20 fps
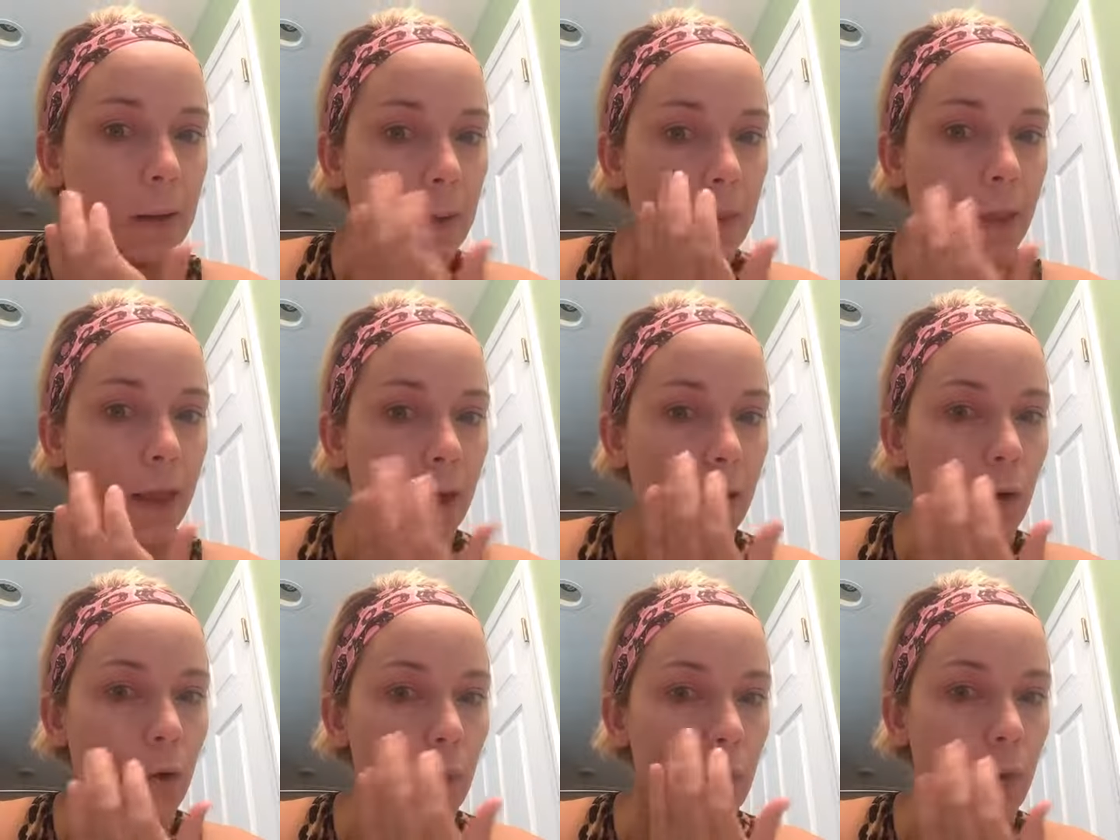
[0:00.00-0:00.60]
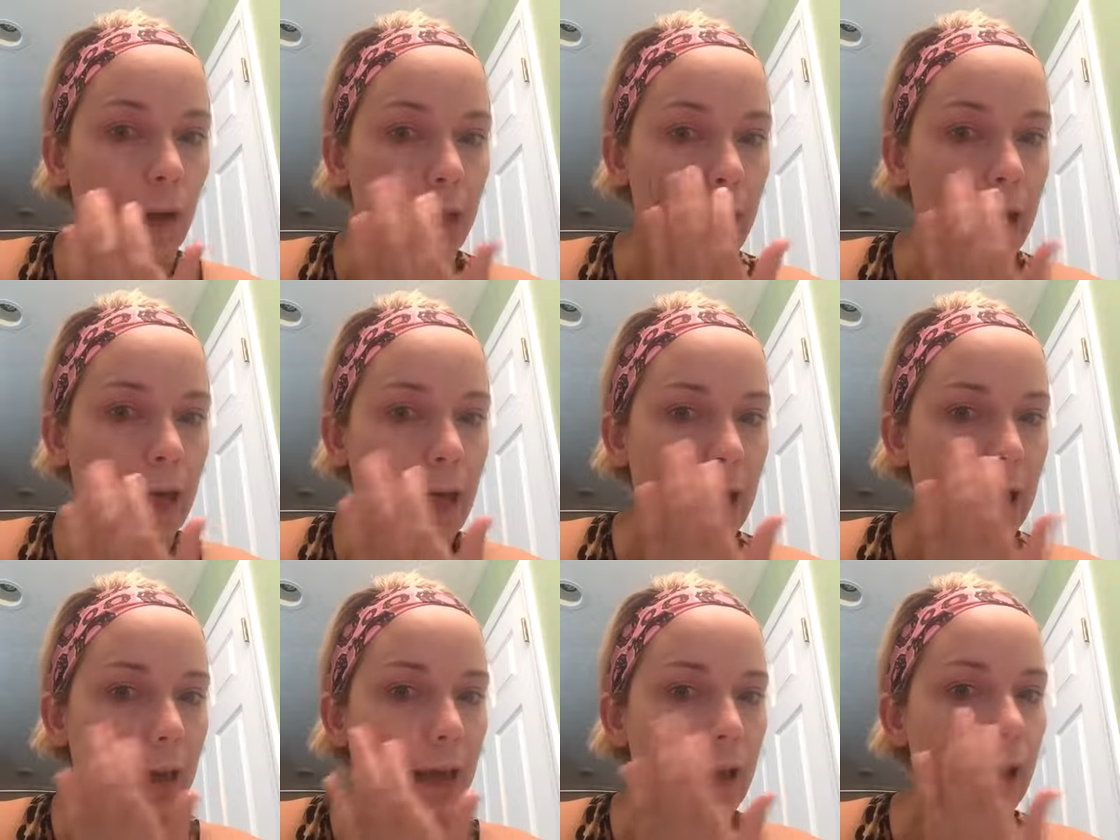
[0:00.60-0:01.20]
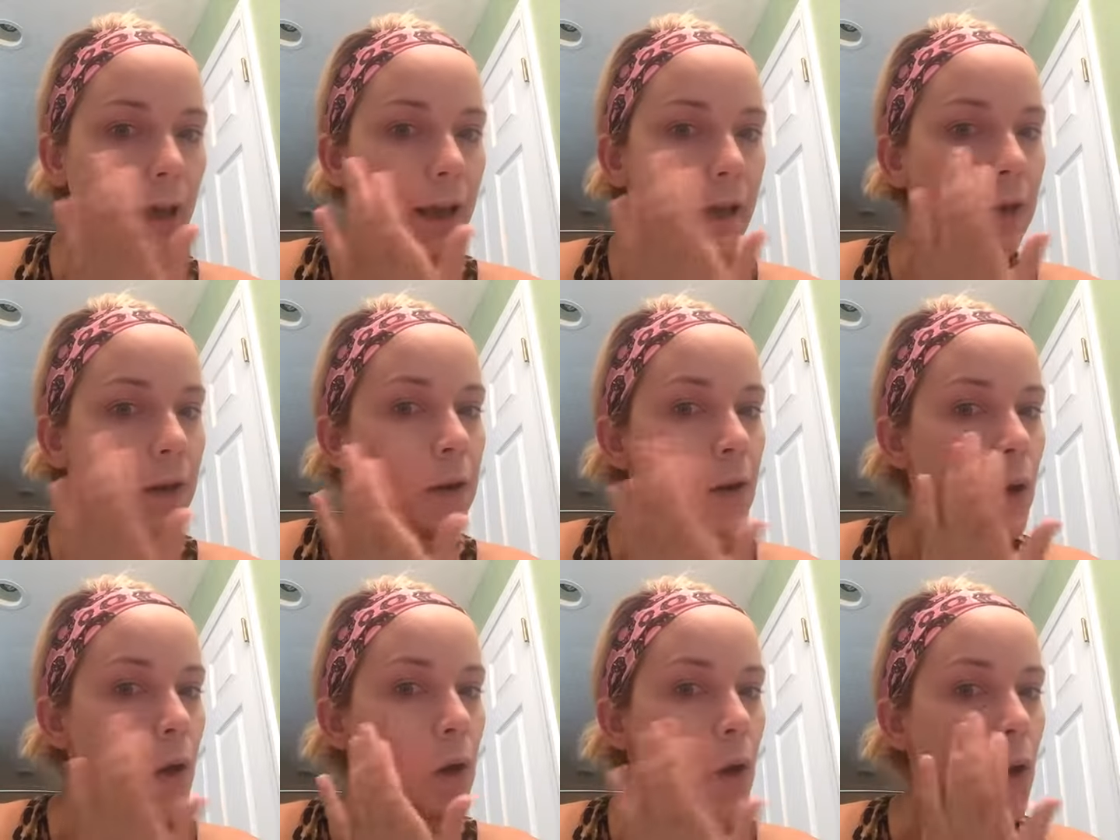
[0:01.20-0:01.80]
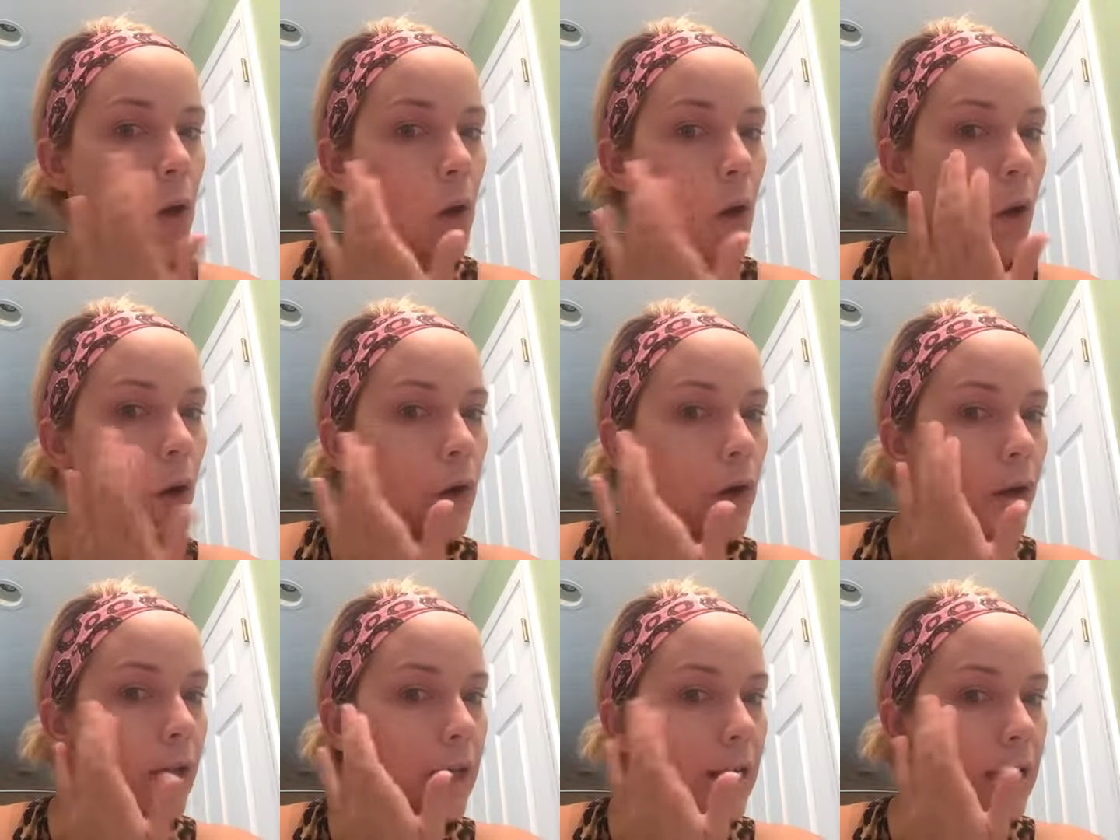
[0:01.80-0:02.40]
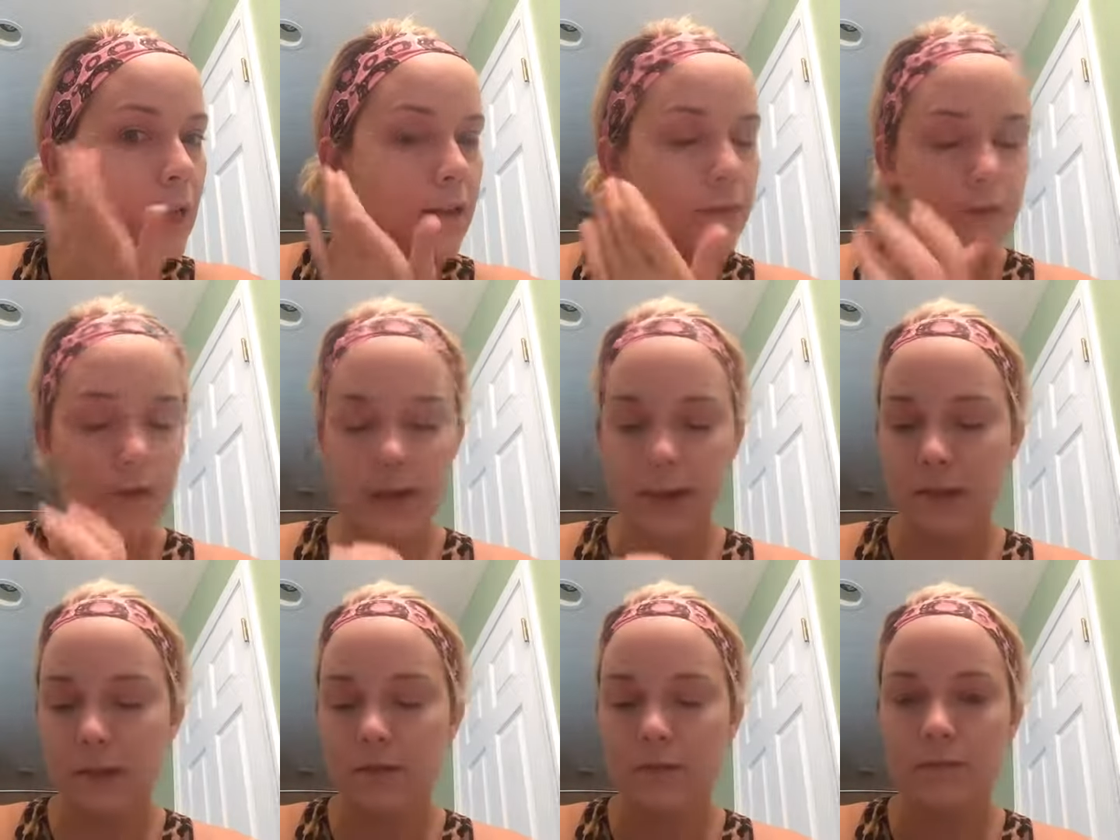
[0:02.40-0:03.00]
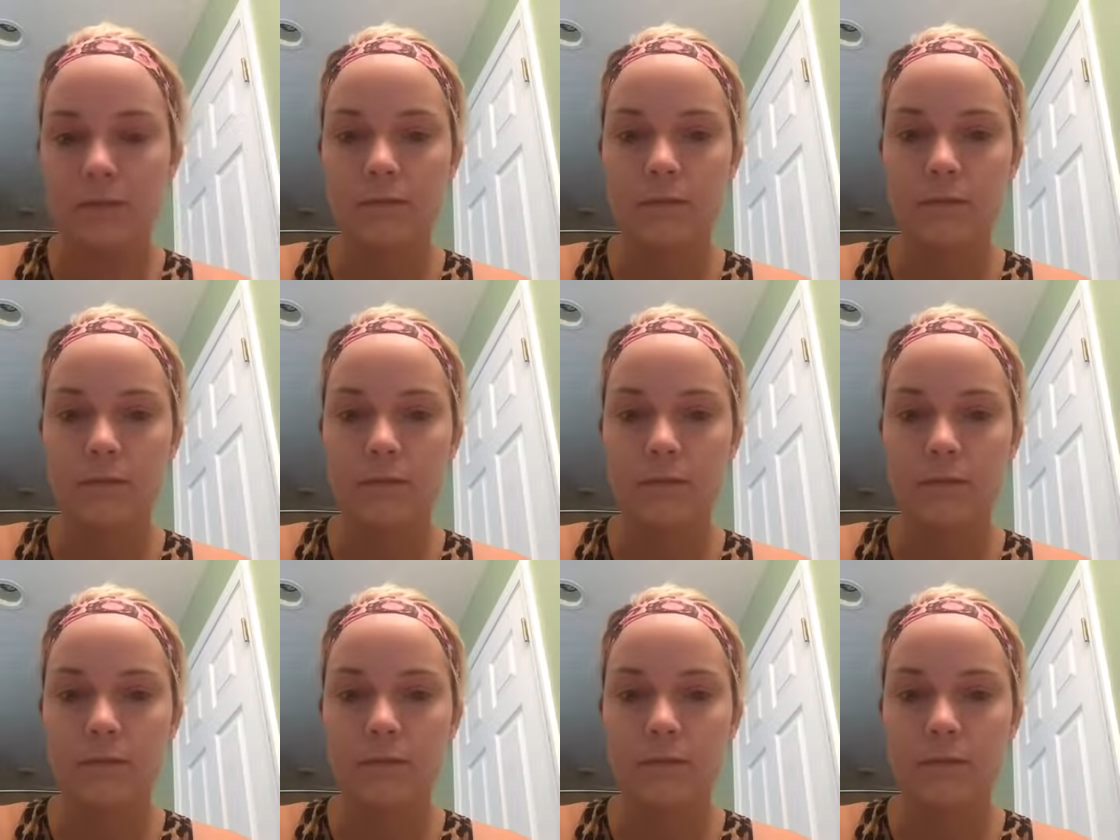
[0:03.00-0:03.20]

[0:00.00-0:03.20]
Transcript: that are red or uneven,